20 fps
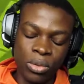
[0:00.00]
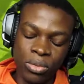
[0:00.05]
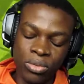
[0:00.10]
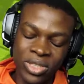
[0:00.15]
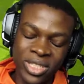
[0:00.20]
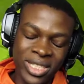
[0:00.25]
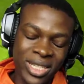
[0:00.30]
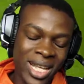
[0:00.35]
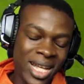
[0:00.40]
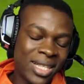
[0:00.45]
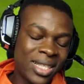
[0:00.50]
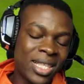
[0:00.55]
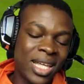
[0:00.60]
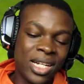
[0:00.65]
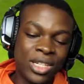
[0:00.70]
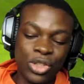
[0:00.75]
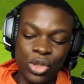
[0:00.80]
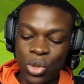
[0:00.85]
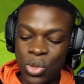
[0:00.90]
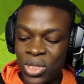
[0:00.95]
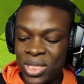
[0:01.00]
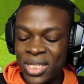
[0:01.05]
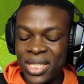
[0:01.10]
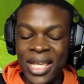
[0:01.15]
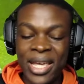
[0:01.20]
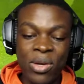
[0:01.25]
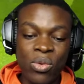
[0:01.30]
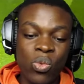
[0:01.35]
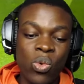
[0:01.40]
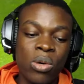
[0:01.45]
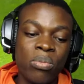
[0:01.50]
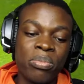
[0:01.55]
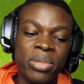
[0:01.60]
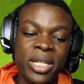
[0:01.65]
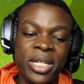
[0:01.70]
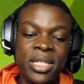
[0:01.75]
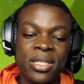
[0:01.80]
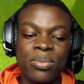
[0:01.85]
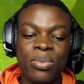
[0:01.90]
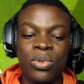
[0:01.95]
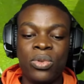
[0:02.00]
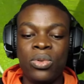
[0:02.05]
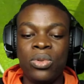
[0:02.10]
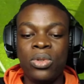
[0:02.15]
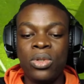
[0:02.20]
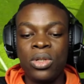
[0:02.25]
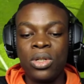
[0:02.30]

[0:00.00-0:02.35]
Zlatan, just stay in one place, bro.